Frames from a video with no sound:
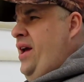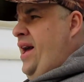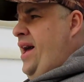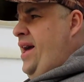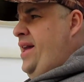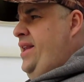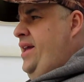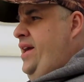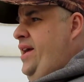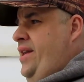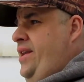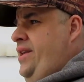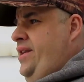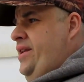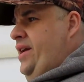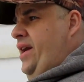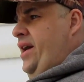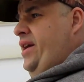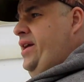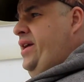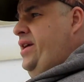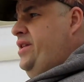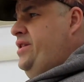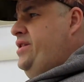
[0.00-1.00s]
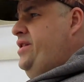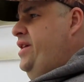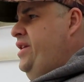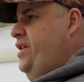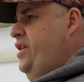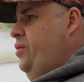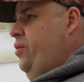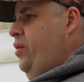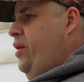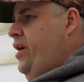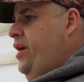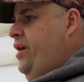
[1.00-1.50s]
and then uh,
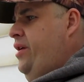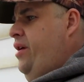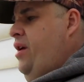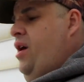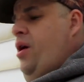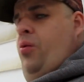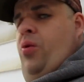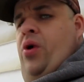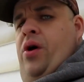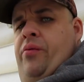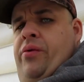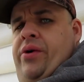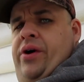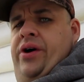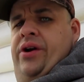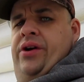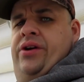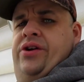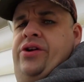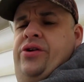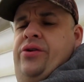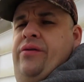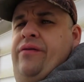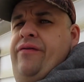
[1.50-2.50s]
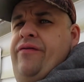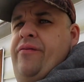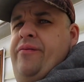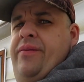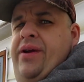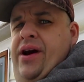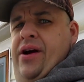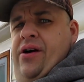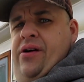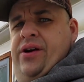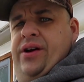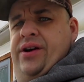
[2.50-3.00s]
continue on what we're going to do from
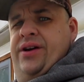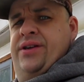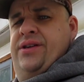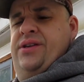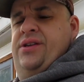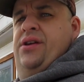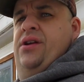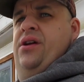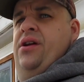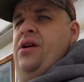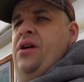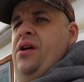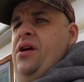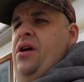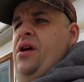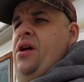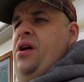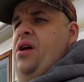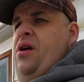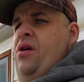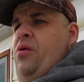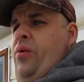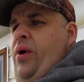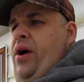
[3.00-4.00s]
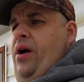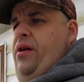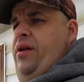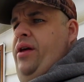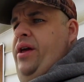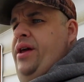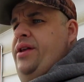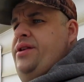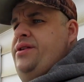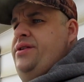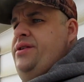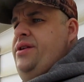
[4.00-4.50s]
there because, well,
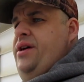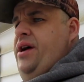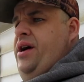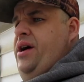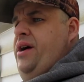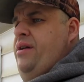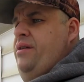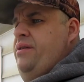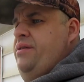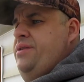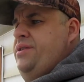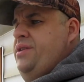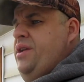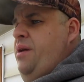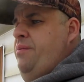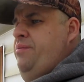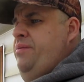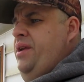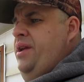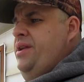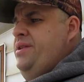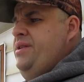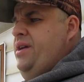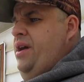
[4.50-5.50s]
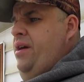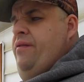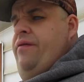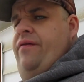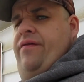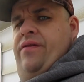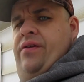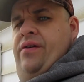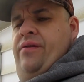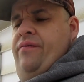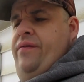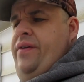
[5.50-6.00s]
it's uh, something that's of
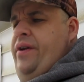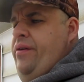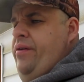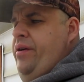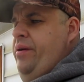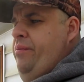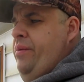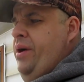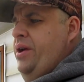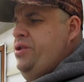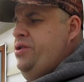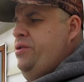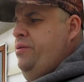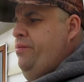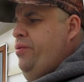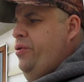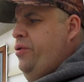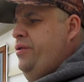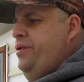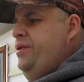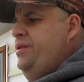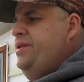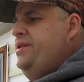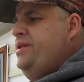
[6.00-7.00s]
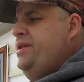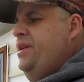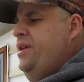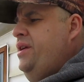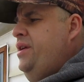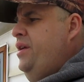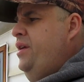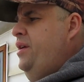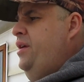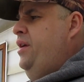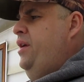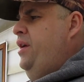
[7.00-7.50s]
very much importance.
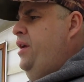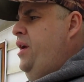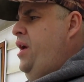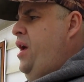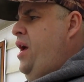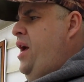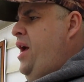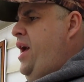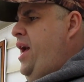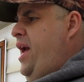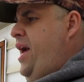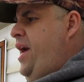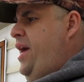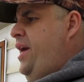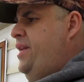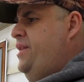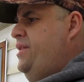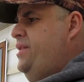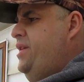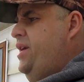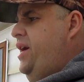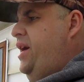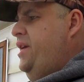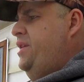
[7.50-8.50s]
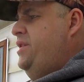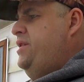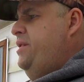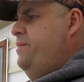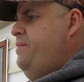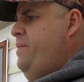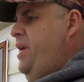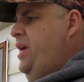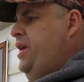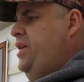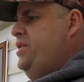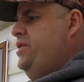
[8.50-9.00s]
And uh, to
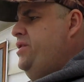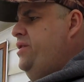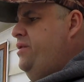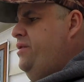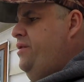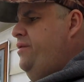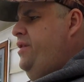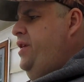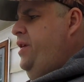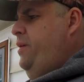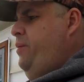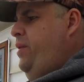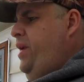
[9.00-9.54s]
make sure the